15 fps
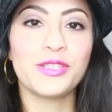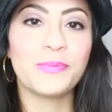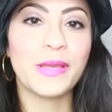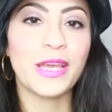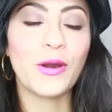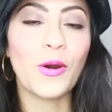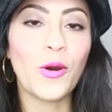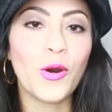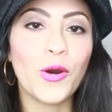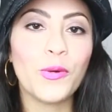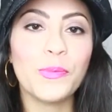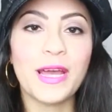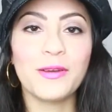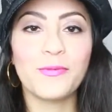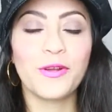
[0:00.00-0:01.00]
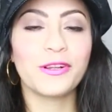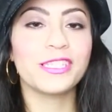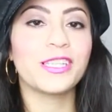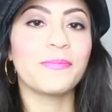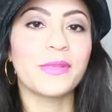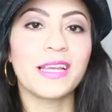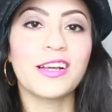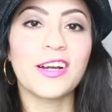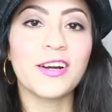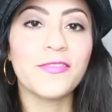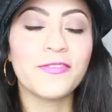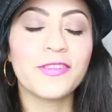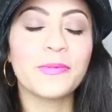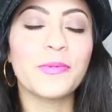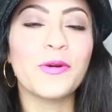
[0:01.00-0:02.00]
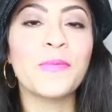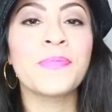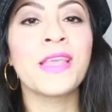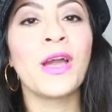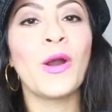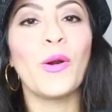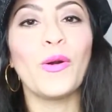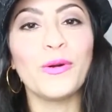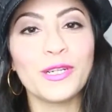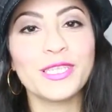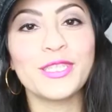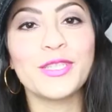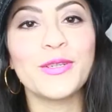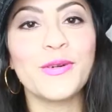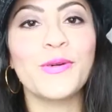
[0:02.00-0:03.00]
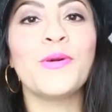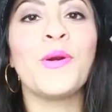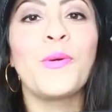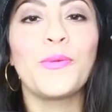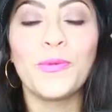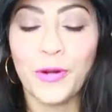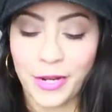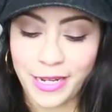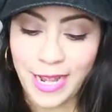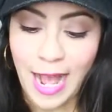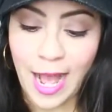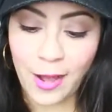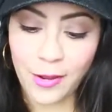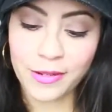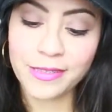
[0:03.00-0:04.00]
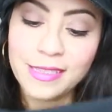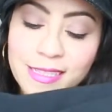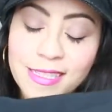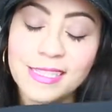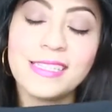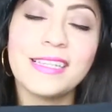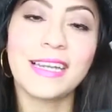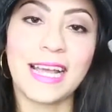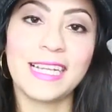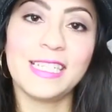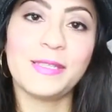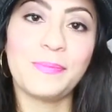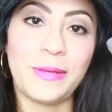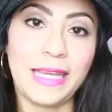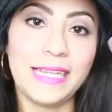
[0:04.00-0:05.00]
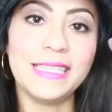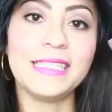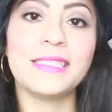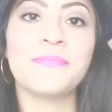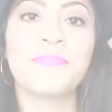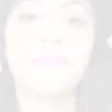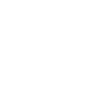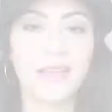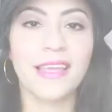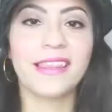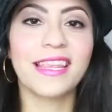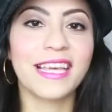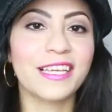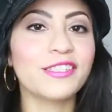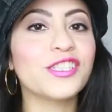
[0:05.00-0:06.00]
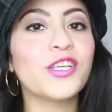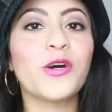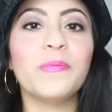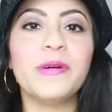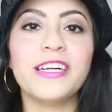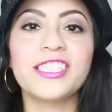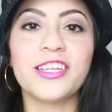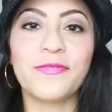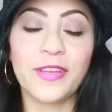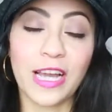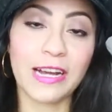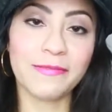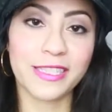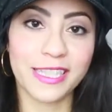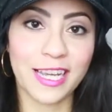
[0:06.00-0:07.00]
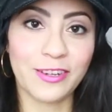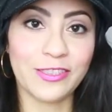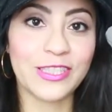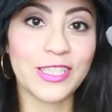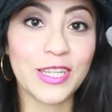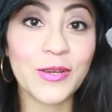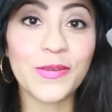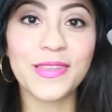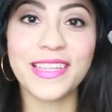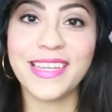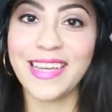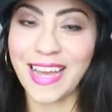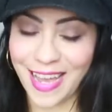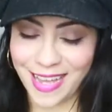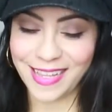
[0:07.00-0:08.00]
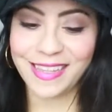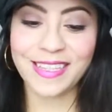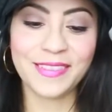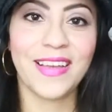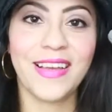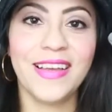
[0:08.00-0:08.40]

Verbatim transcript: to be home and wear something comfortable, or to work out, this is a nice piece. Thank you so much if you have stayed until the end.